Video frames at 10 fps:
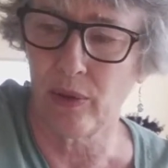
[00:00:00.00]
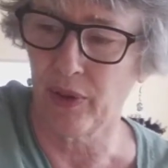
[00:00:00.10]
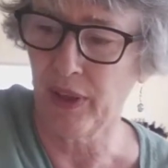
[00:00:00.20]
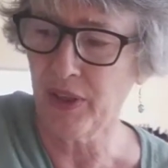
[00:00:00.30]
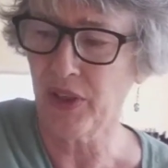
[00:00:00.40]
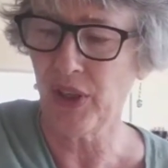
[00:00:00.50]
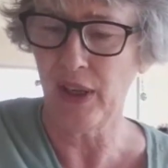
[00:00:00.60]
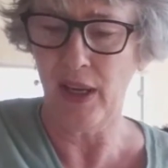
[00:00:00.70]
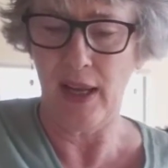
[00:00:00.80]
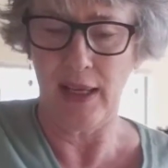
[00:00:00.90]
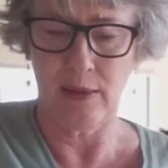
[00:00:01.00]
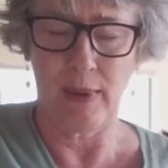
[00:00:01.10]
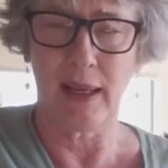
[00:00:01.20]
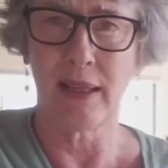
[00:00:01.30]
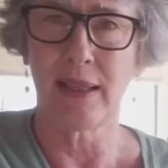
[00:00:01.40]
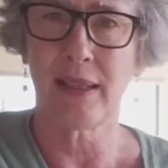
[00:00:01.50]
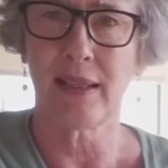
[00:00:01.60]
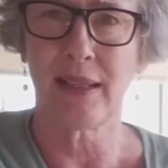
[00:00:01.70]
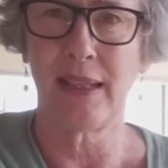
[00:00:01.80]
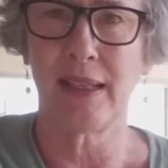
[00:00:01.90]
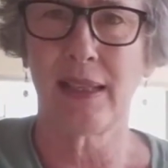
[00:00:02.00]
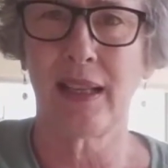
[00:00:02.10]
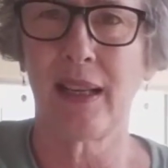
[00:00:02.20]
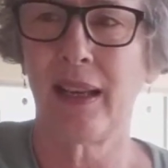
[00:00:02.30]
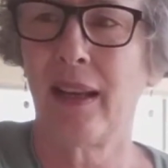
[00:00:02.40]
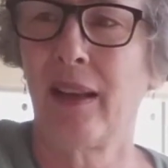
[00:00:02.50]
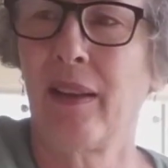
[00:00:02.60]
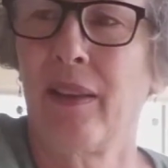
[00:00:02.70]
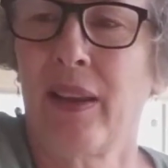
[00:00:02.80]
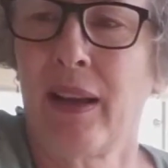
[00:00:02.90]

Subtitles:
on it, as well as stenciling the